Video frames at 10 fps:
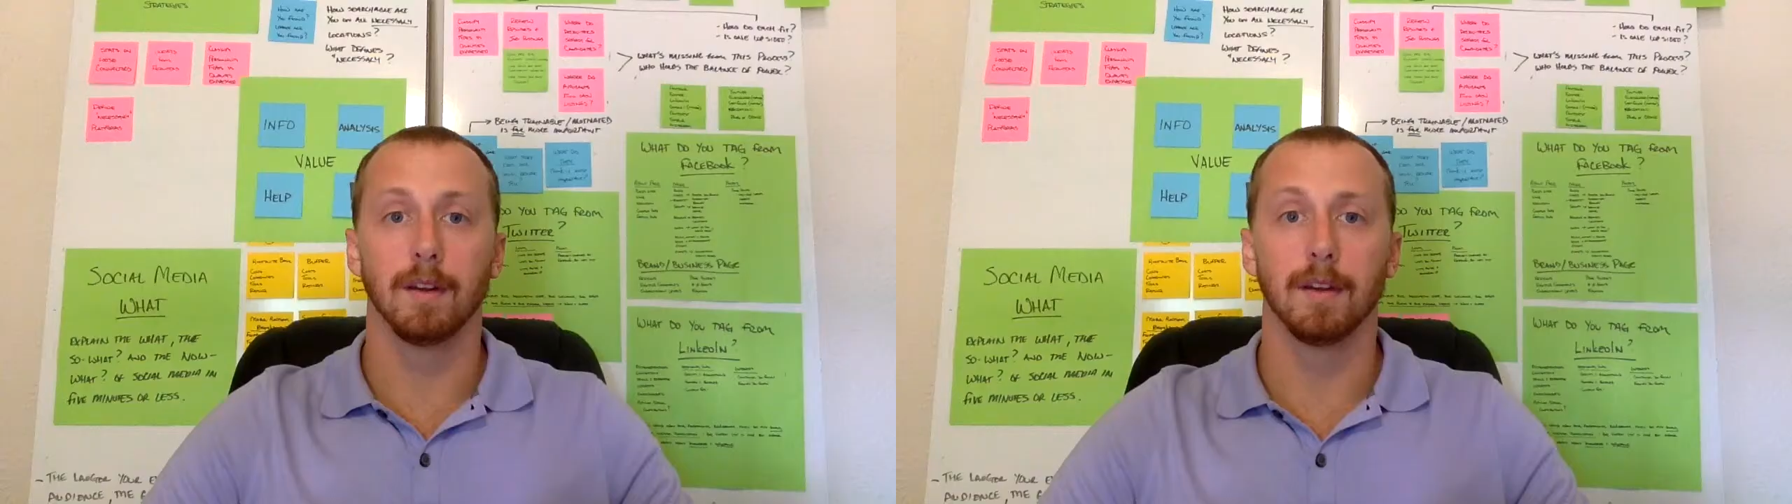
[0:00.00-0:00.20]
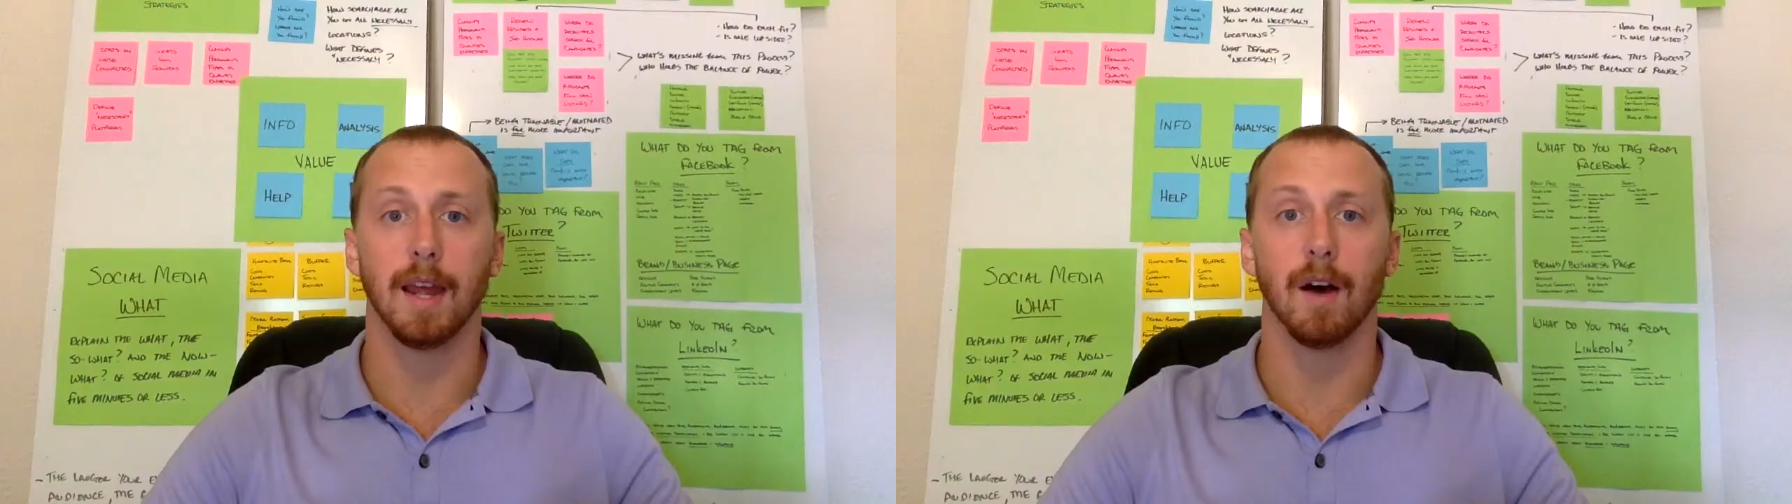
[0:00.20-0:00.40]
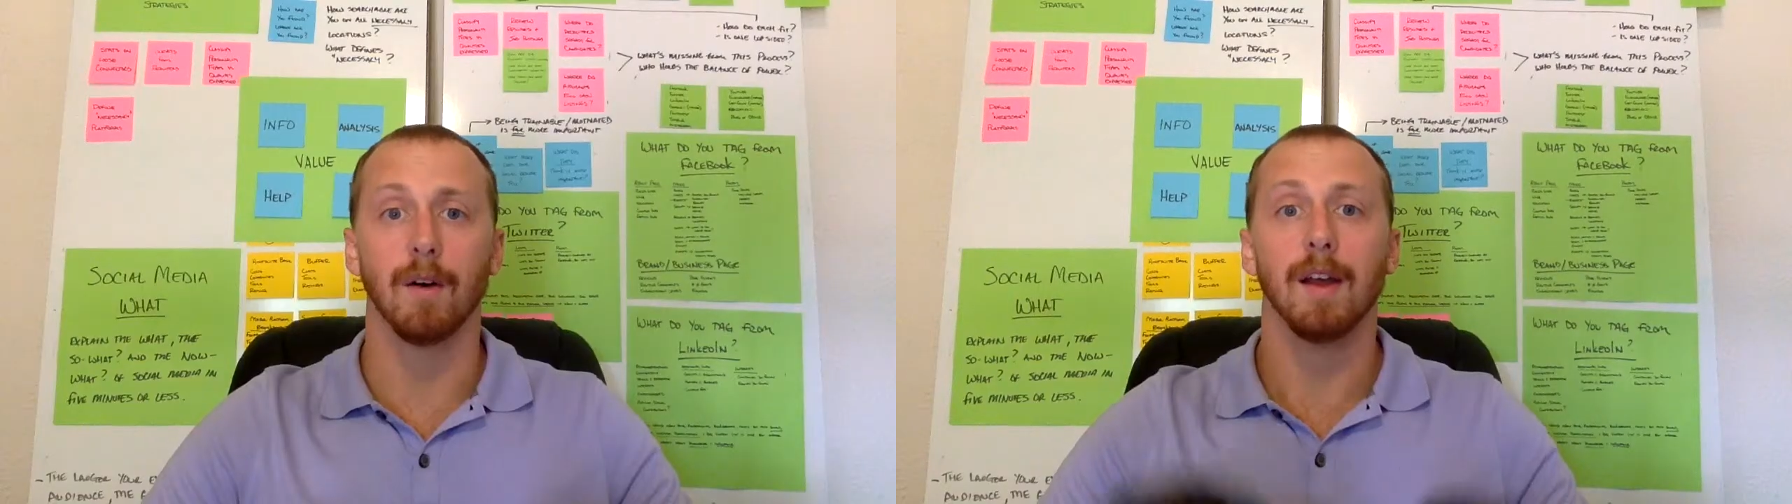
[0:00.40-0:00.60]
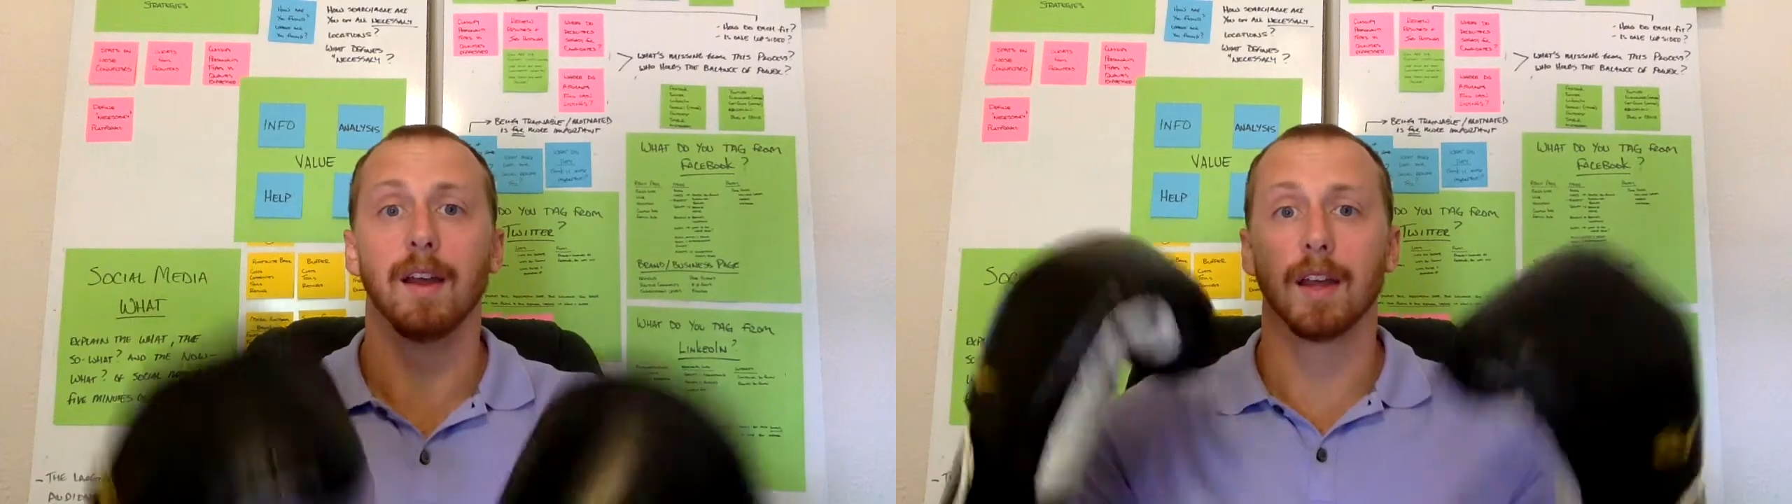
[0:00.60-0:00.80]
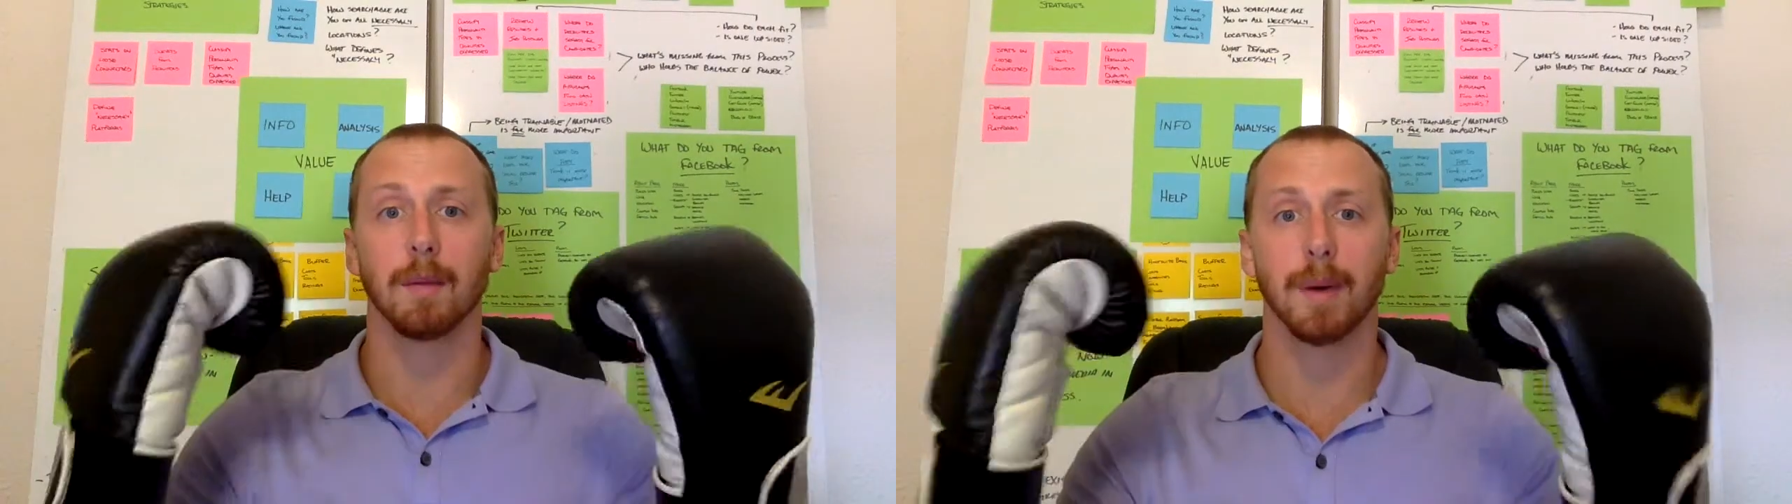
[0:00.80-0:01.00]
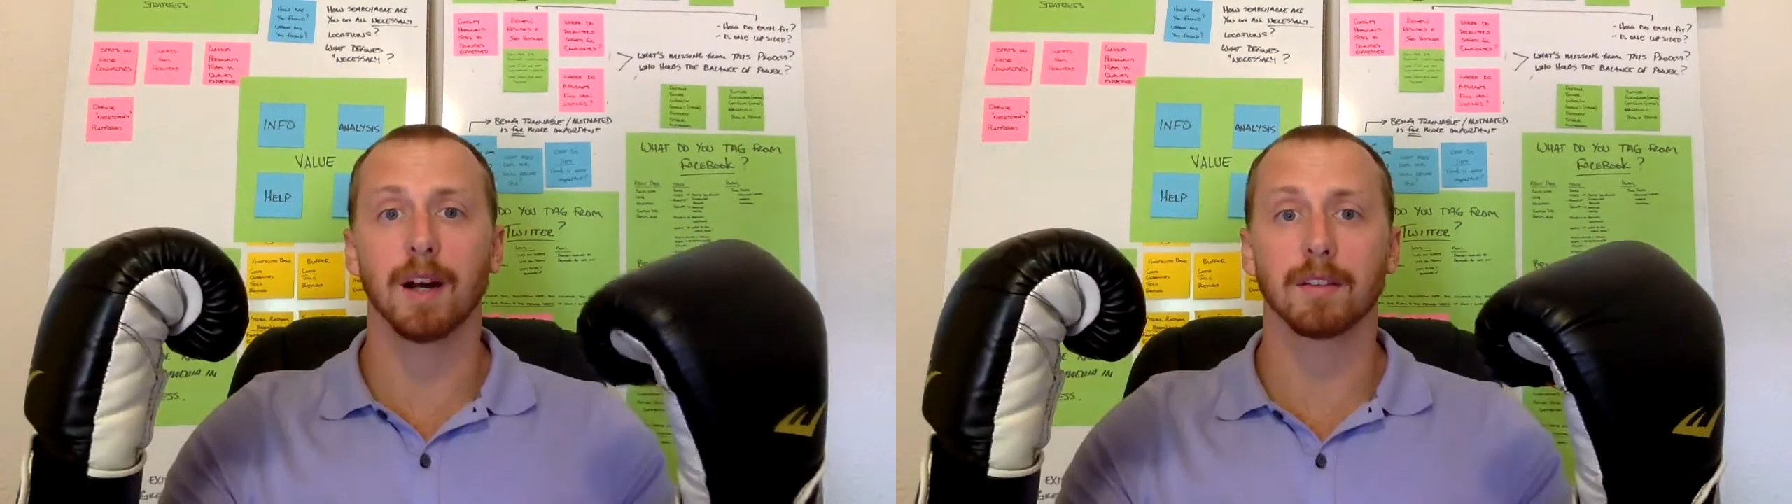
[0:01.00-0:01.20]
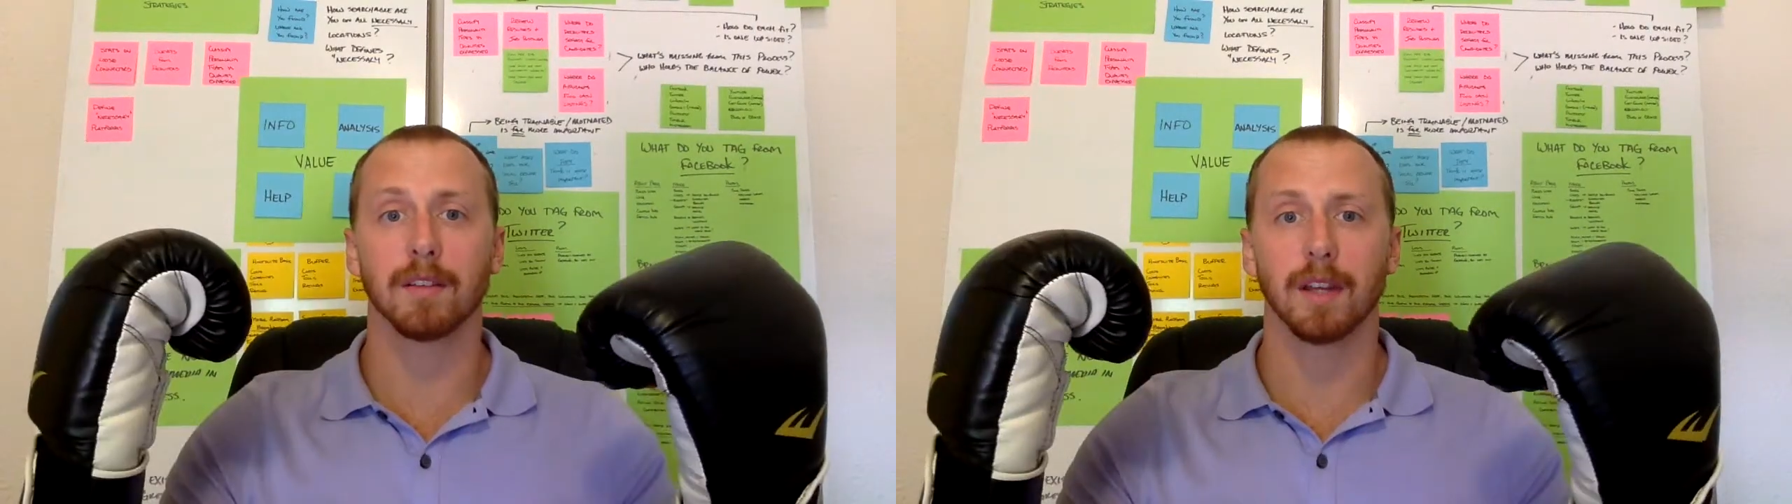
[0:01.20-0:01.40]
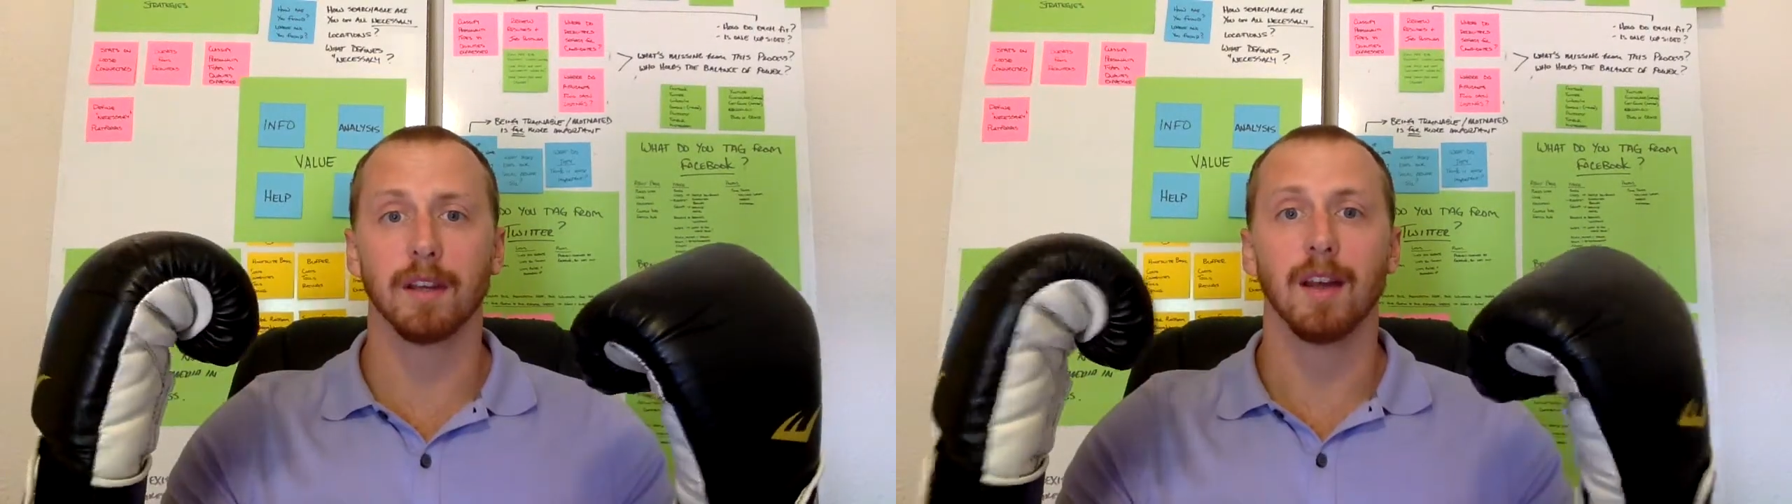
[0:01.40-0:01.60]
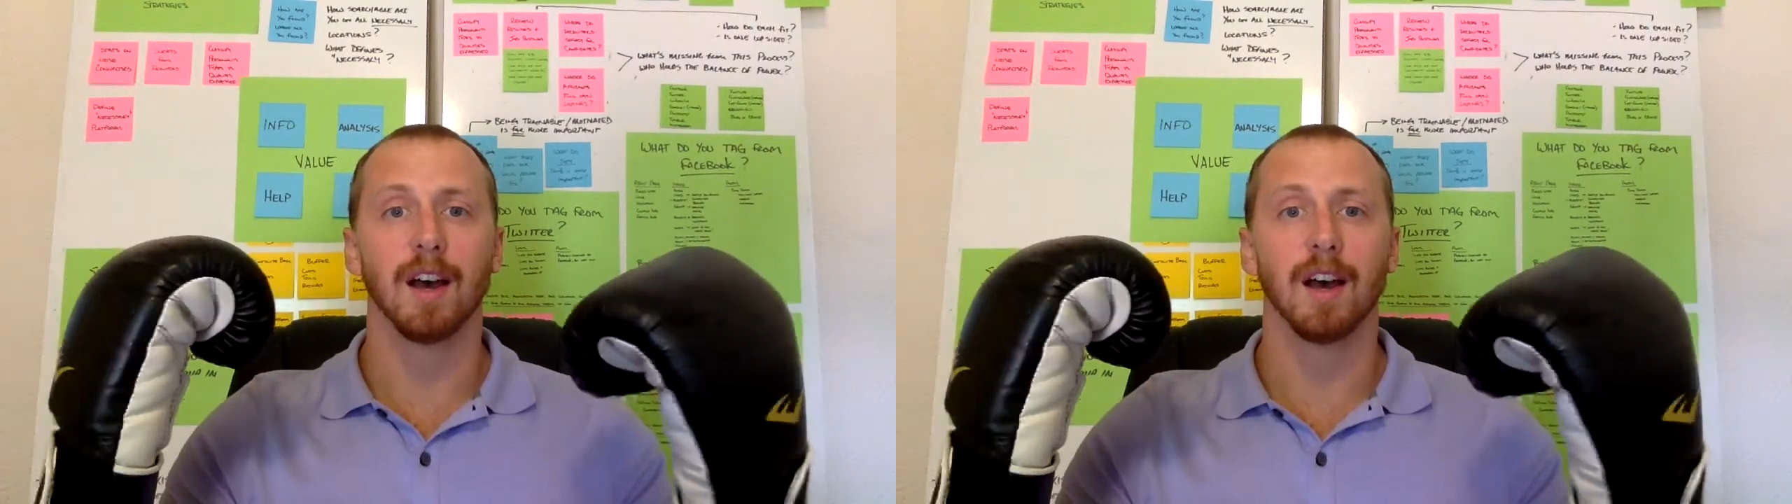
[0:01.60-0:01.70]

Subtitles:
Now, in boxing,